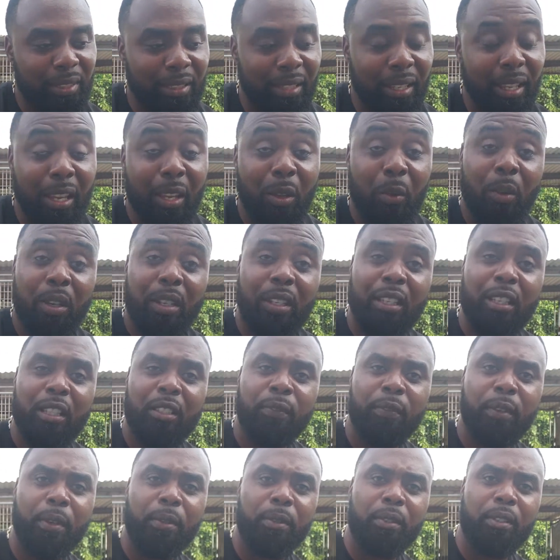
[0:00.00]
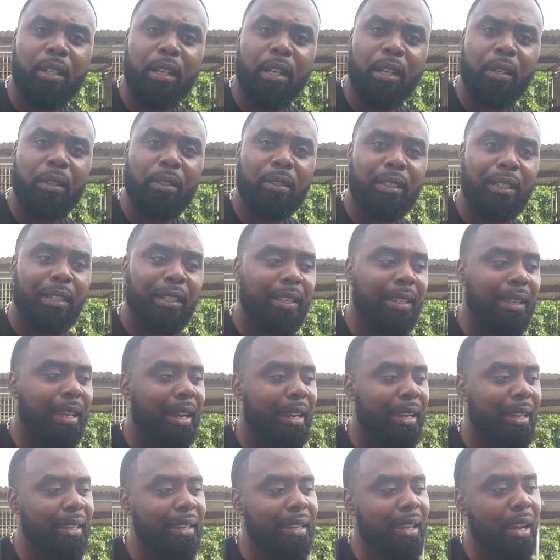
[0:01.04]
Dean, one of his first dogs that he
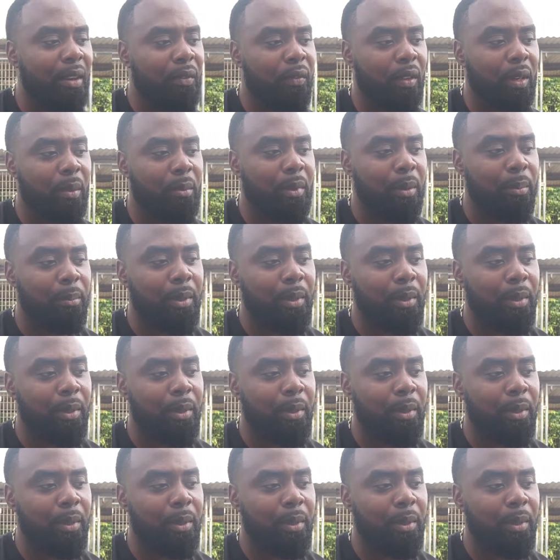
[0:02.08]
got from me.